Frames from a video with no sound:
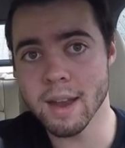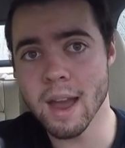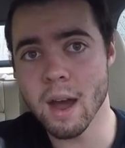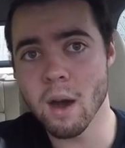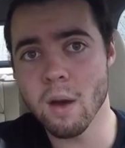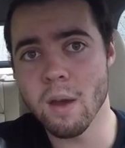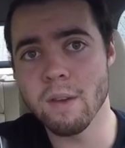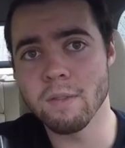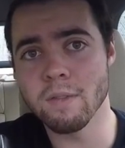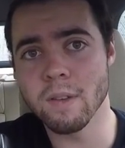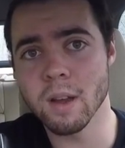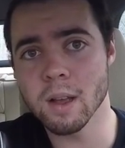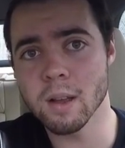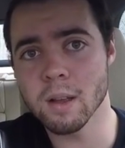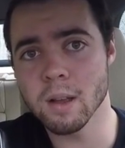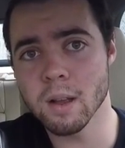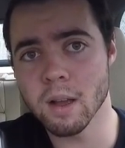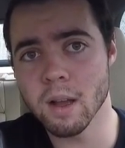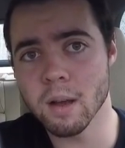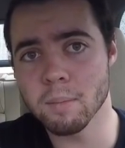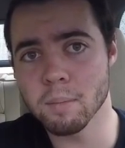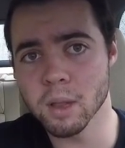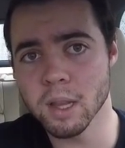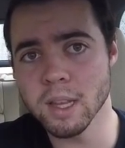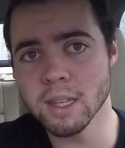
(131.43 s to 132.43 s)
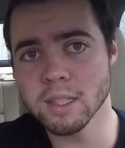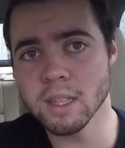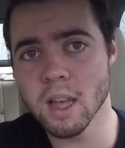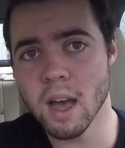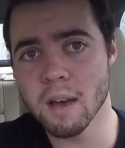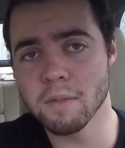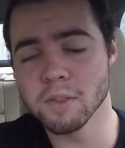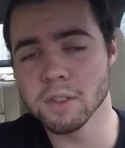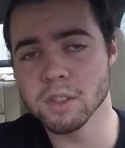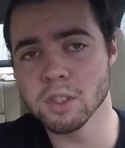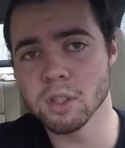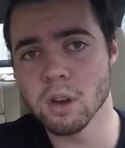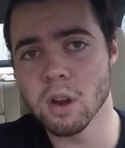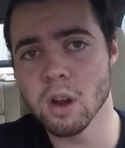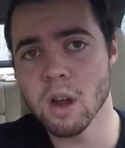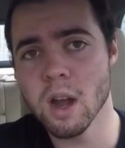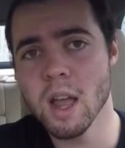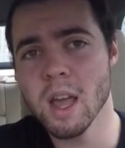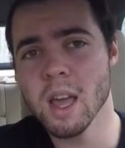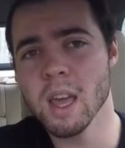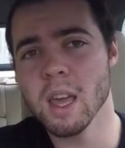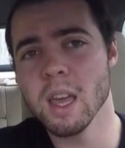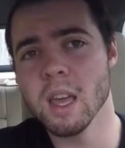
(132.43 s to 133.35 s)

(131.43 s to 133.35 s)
Now, if a police officer